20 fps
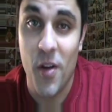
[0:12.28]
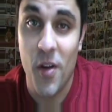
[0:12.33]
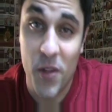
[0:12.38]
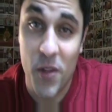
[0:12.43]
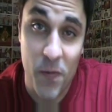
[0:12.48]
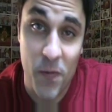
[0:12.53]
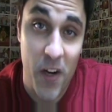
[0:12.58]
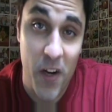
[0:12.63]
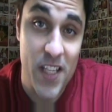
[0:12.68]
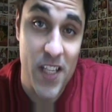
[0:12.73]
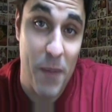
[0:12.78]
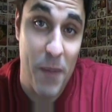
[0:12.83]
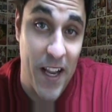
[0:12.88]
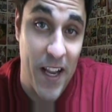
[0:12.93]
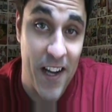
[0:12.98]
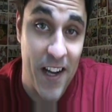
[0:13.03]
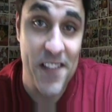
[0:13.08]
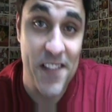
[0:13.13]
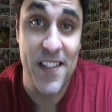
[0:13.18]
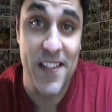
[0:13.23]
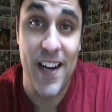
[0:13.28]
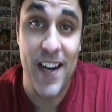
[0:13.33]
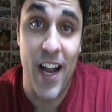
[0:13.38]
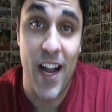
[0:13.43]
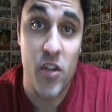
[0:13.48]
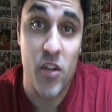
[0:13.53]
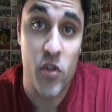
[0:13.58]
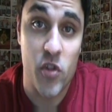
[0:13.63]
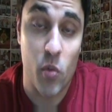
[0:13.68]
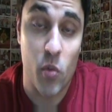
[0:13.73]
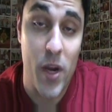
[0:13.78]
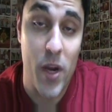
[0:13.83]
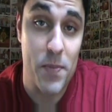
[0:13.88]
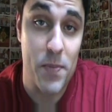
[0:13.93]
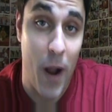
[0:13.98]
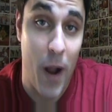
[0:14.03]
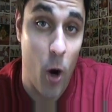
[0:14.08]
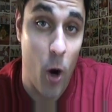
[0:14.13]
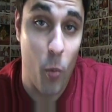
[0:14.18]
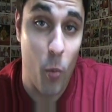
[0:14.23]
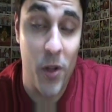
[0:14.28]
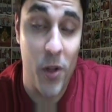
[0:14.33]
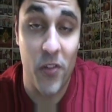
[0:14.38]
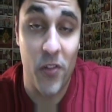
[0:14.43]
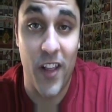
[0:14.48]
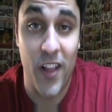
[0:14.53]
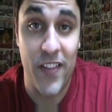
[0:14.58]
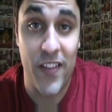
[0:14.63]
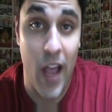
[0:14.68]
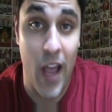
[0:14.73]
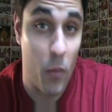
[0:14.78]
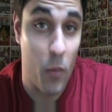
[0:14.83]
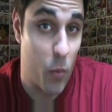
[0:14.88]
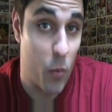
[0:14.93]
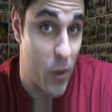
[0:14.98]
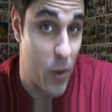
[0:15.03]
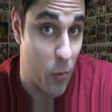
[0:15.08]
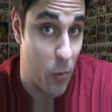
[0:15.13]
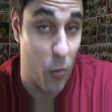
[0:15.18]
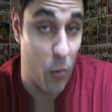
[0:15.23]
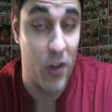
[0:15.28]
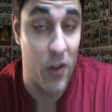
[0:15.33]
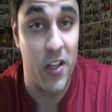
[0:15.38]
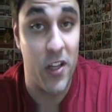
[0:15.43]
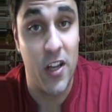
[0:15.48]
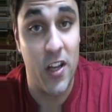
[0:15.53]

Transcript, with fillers: Now, what's funny is my cousin and I used to race power wheels like that when we were really